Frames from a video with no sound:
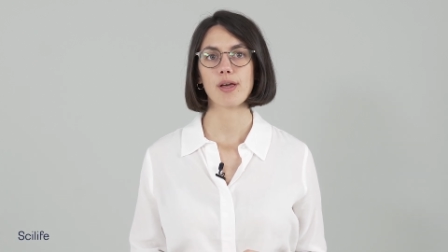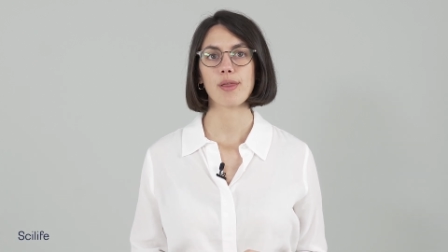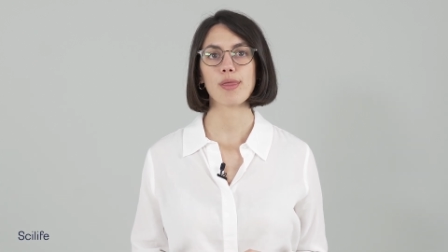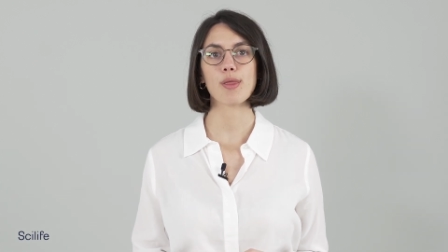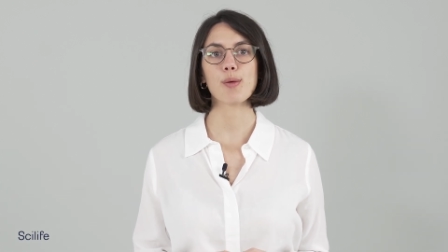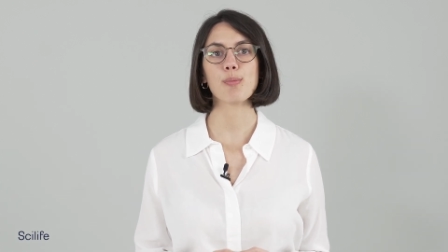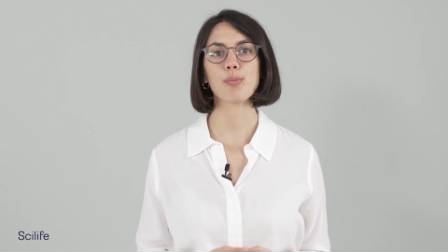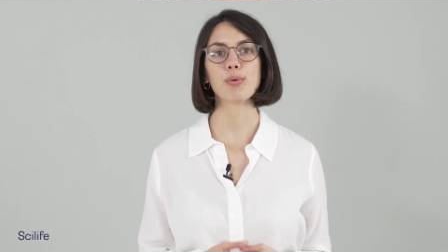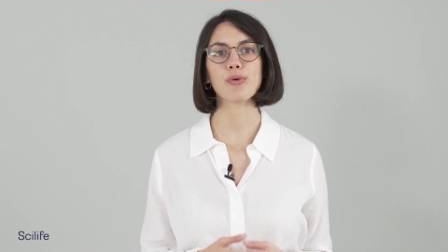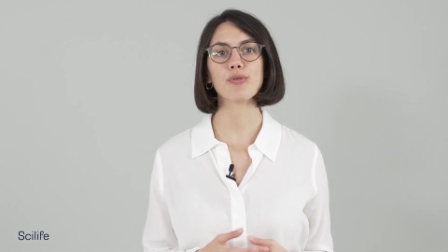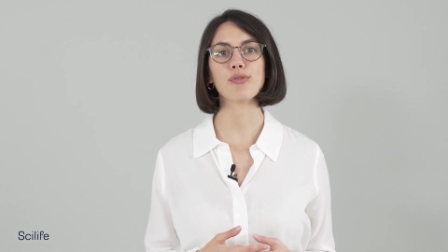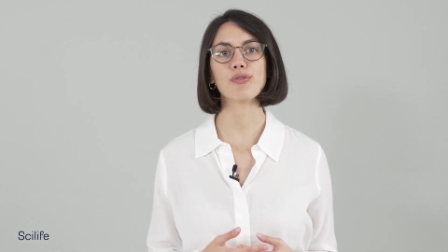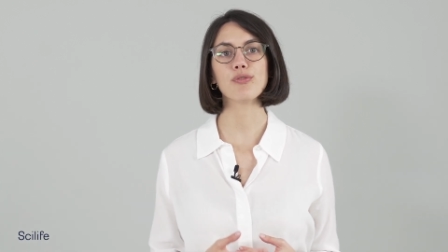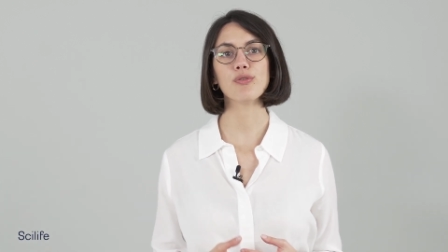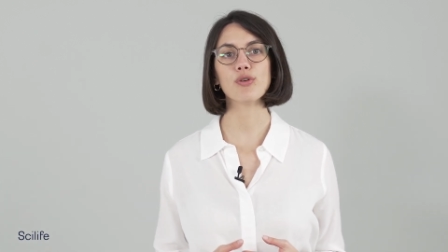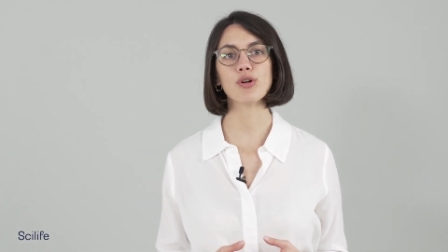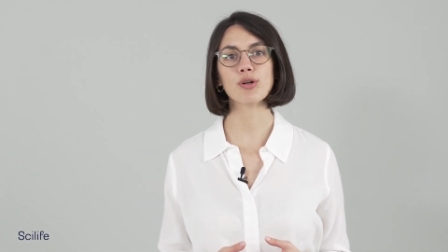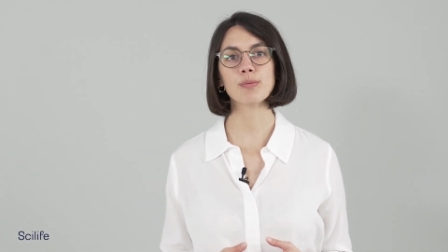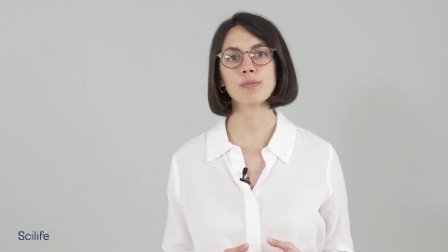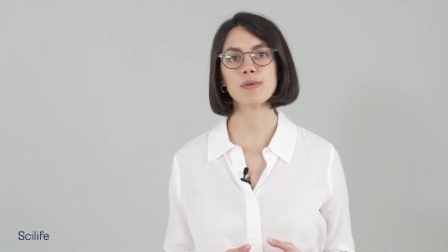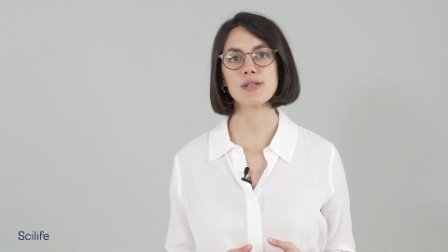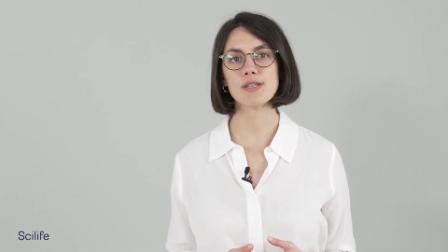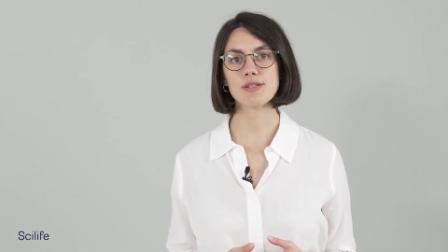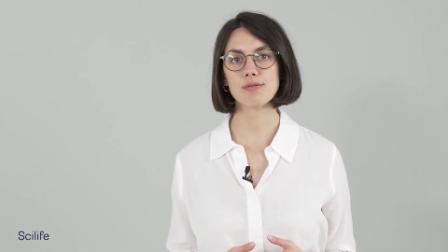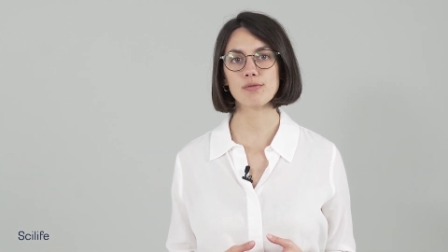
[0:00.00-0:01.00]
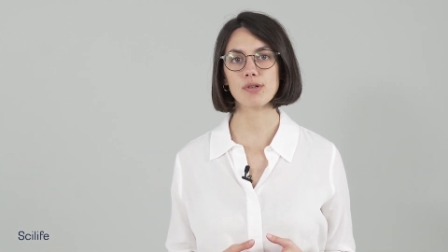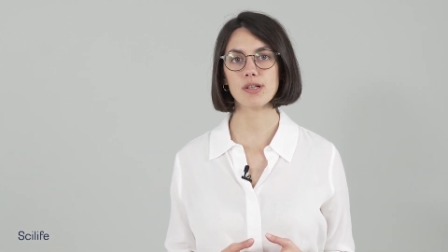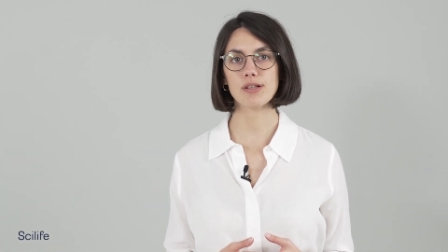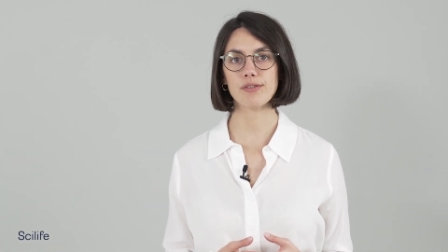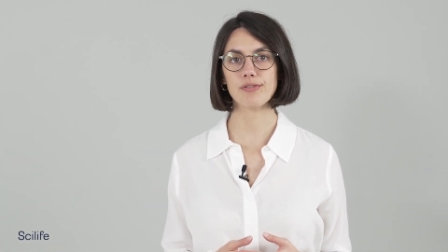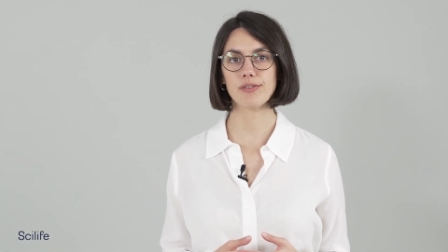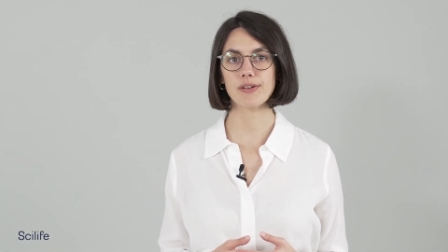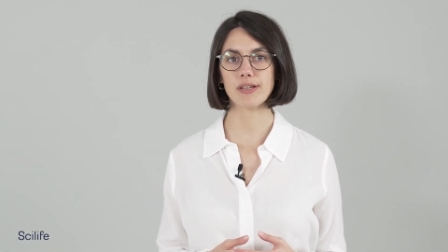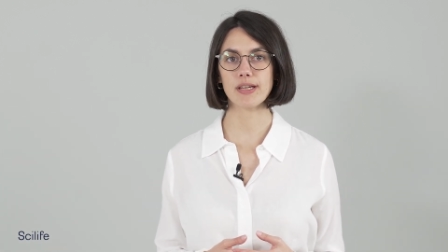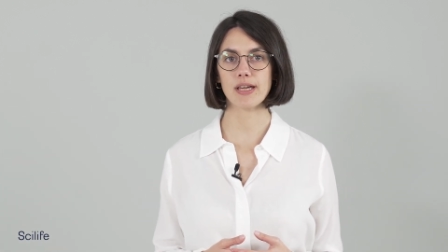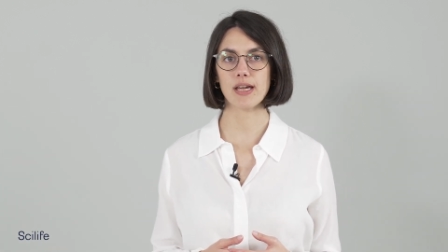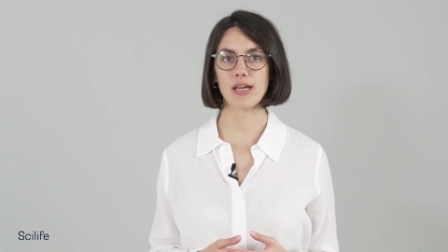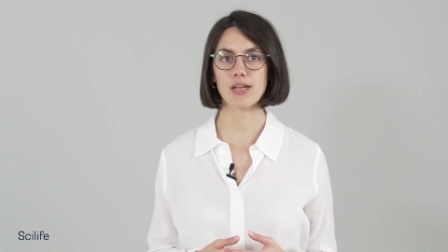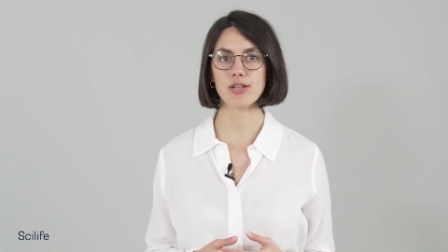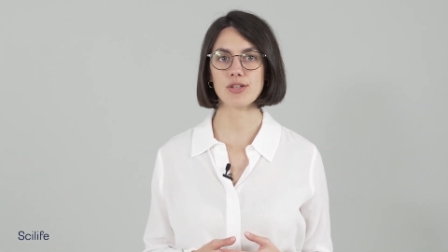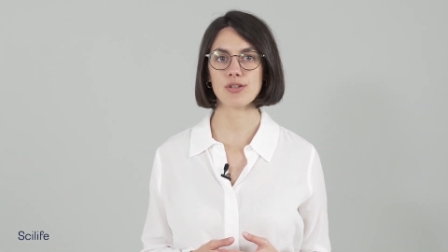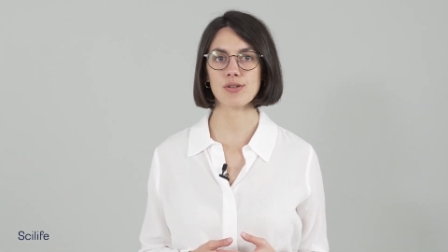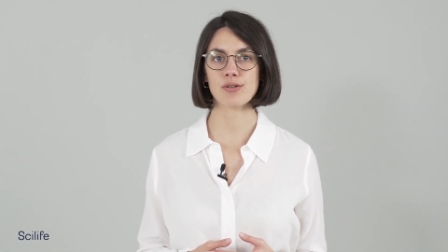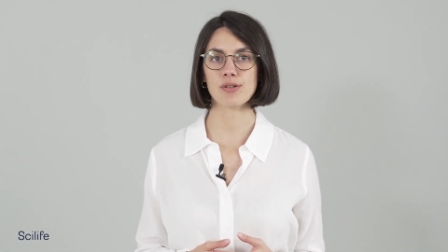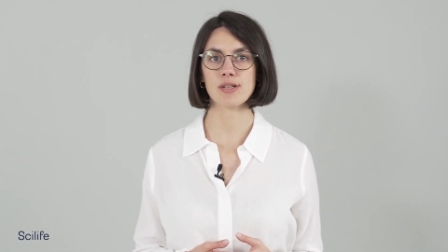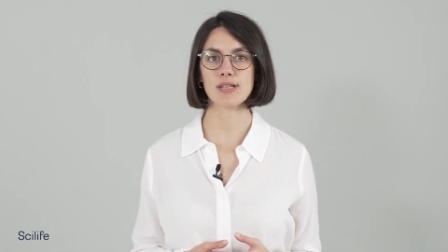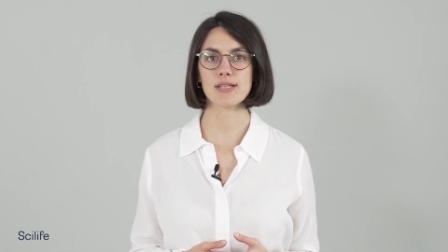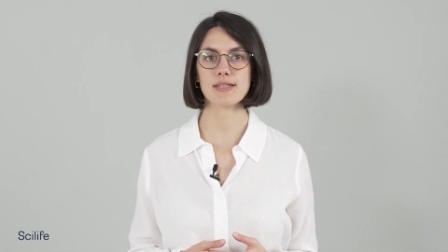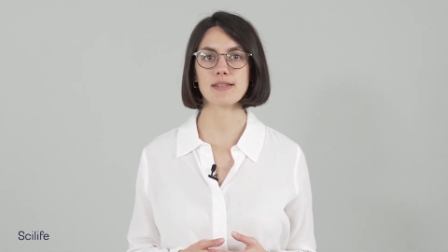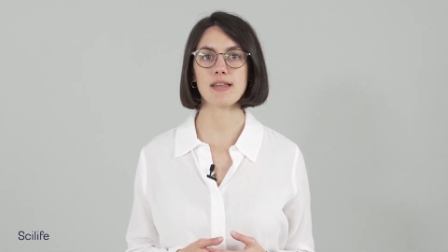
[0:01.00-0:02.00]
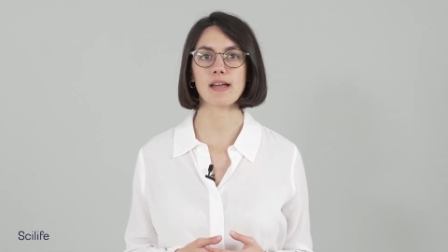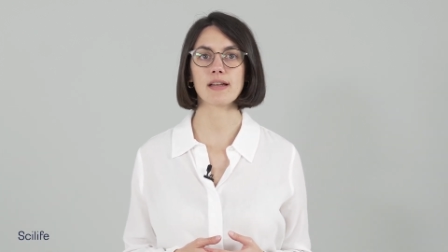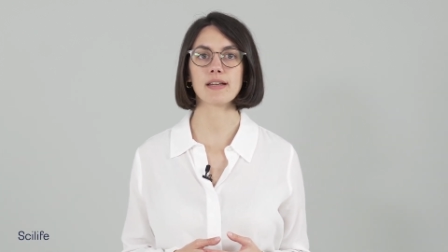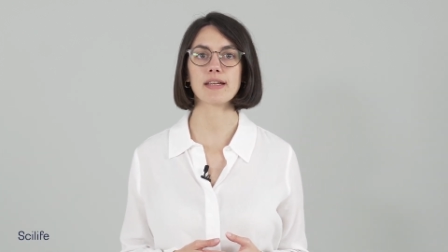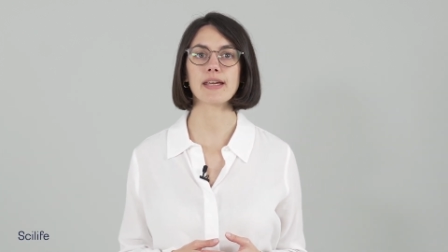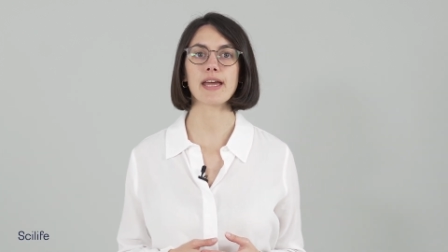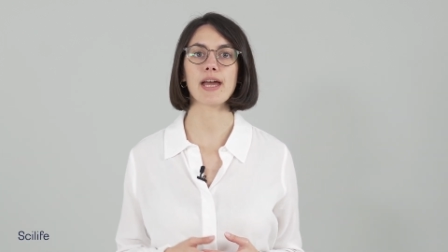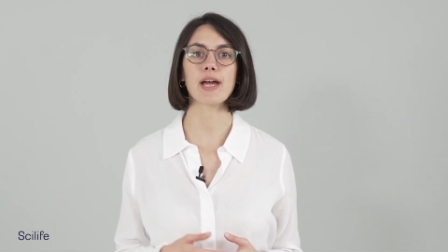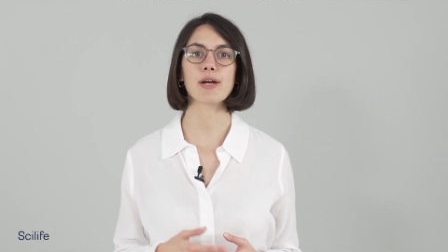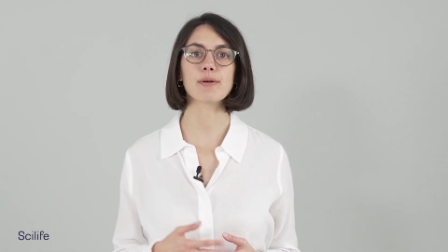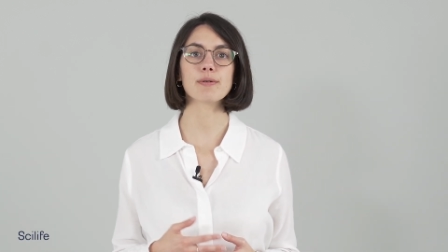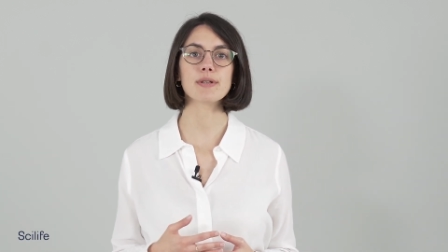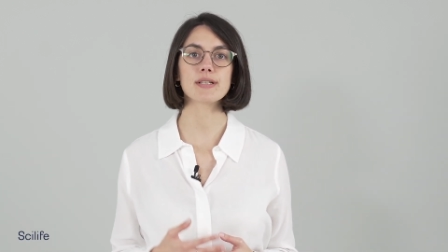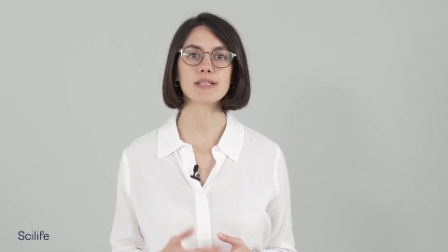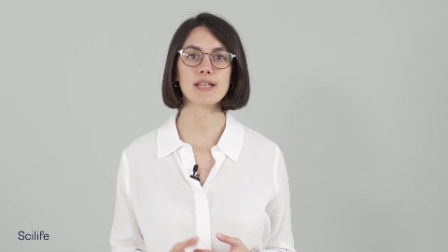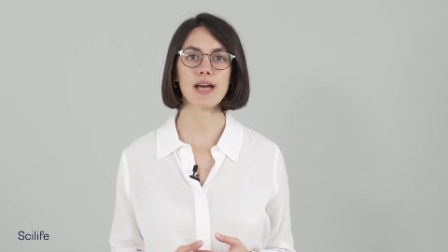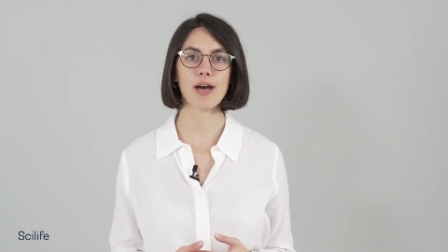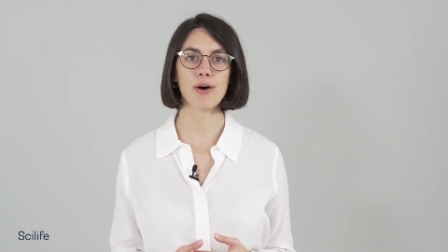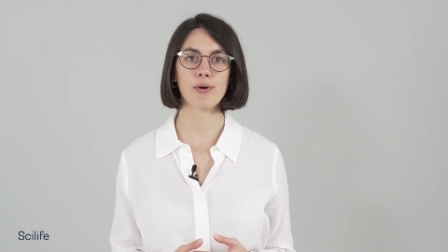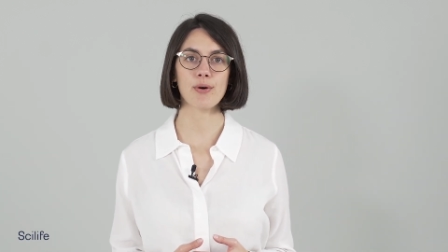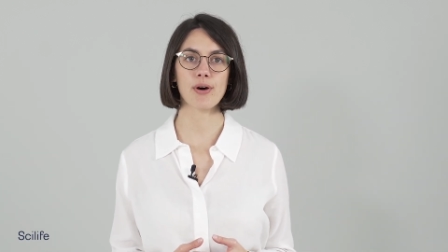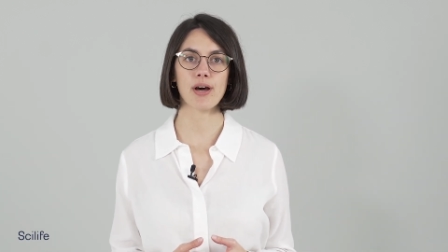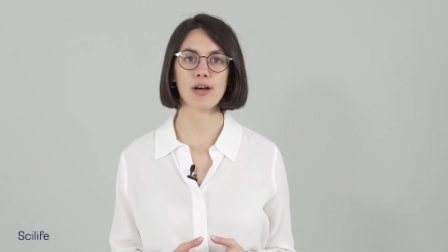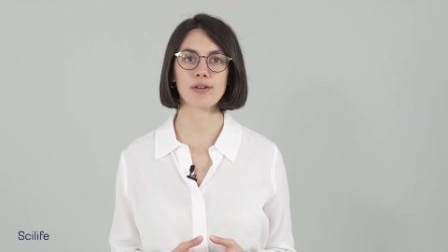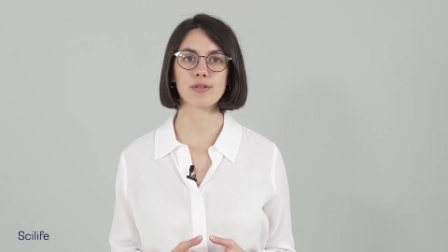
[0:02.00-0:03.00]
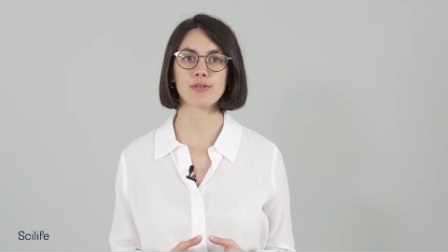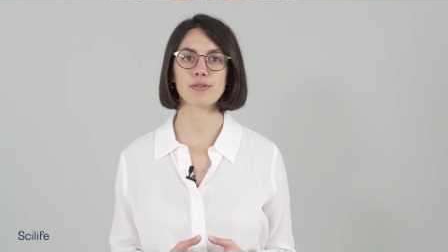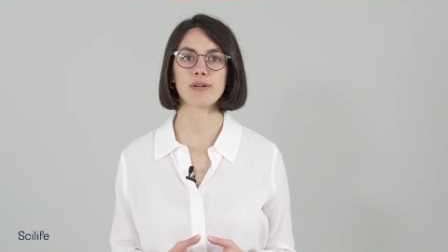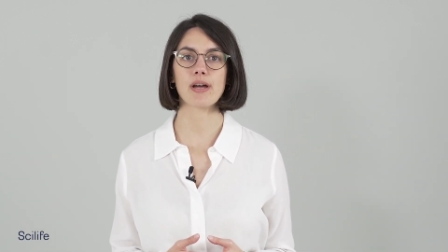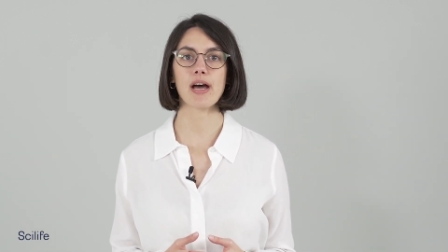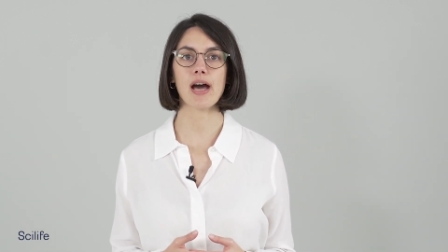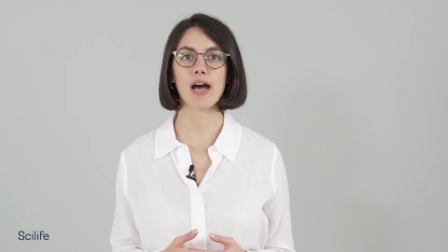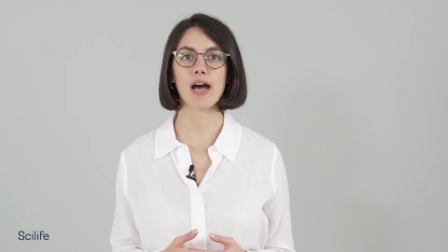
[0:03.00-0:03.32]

the performance qualification is then carried out under